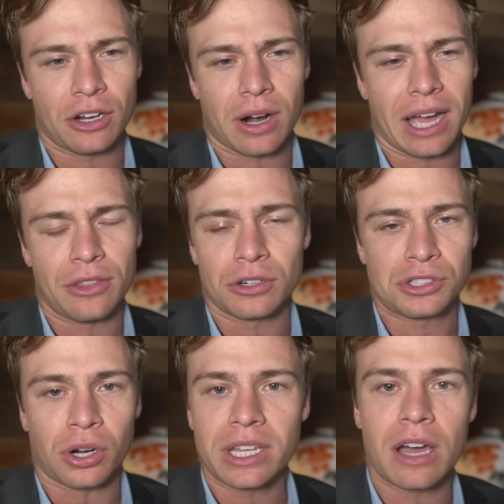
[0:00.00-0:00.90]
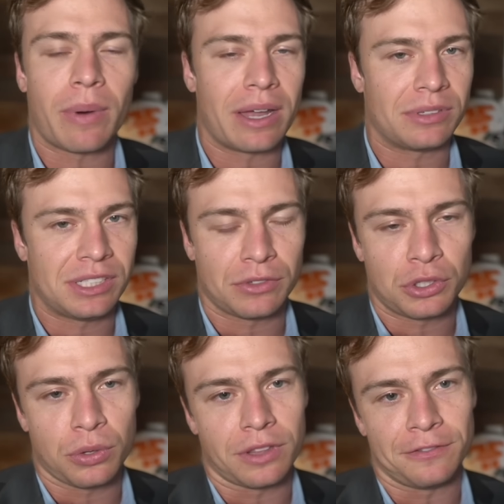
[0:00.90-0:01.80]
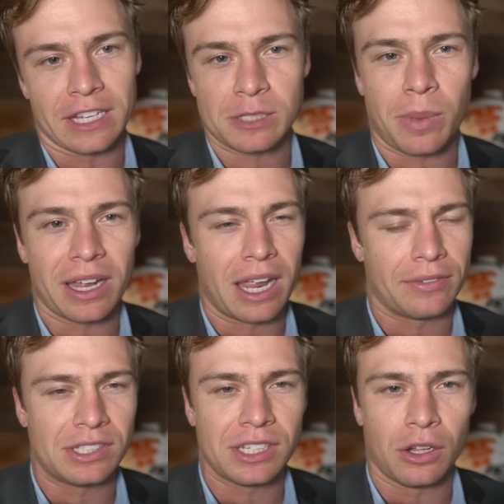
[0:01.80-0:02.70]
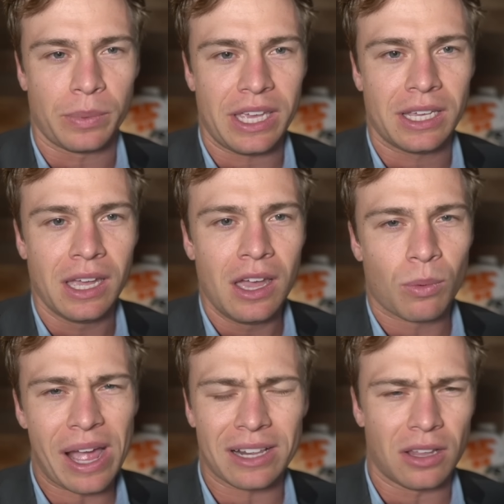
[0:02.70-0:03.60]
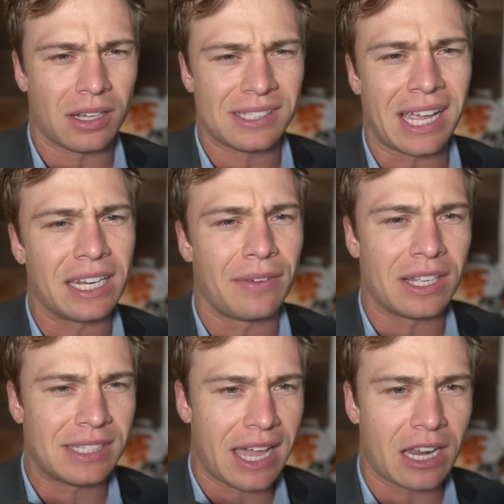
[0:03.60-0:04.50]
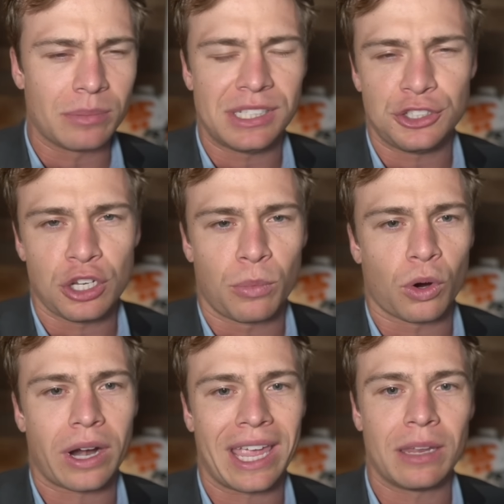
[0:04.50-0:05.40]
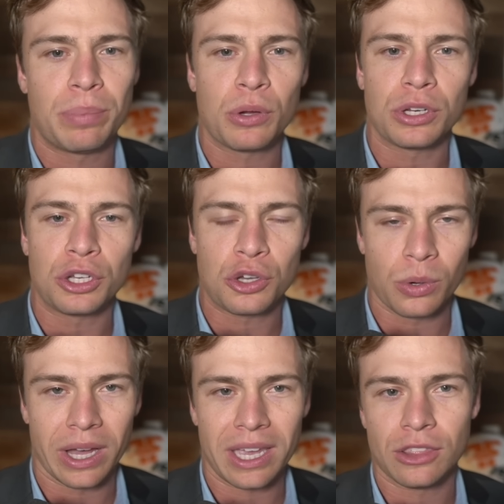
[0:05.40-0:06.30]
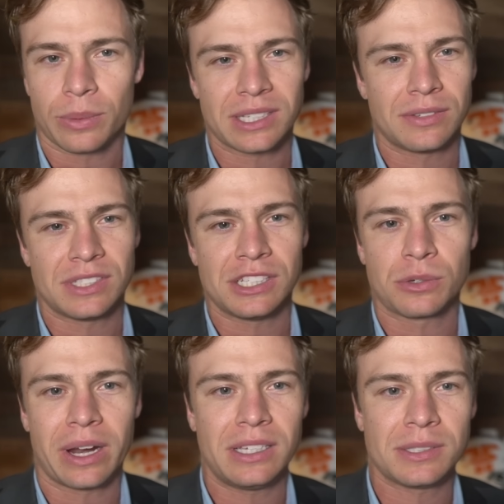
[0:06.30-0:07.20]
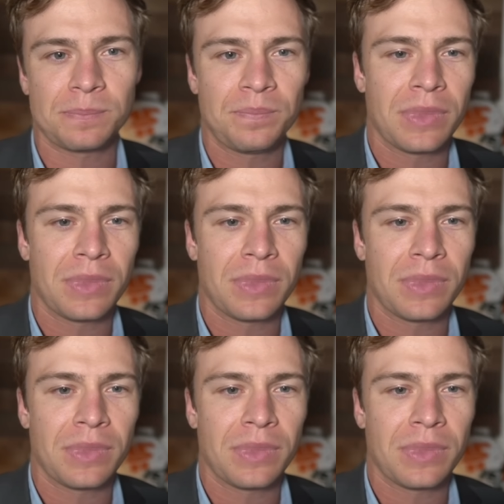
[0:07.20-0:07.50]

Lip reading: You're either starting at wide receiver 2 or the flex spot every single week, right alongside Devontae Adams, DJ Moore, and Puka Nacua in the rest of season ranks.